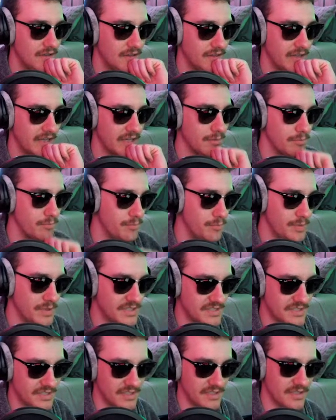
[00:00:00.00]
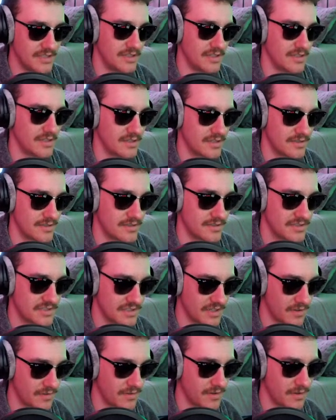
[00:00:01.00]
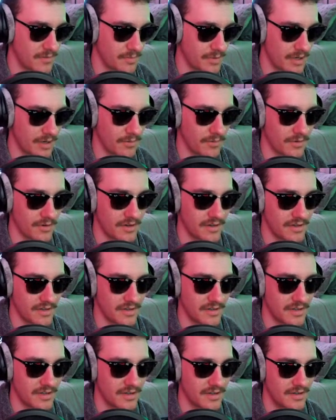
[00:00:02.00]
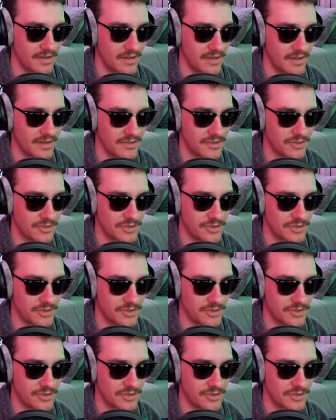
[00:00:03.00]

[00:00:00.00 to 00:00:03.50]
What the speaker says: like, busy sounding power on to